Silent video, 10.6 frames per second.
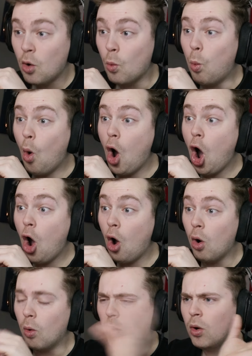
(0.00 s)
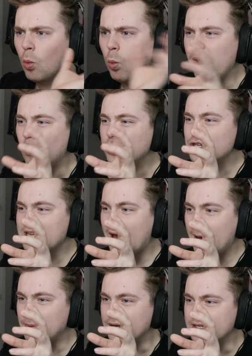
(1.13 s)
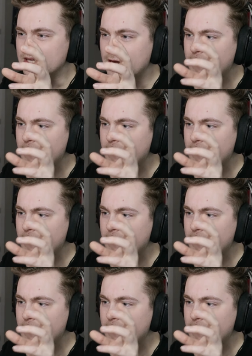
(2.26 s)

Whoa! Wait, what just happened?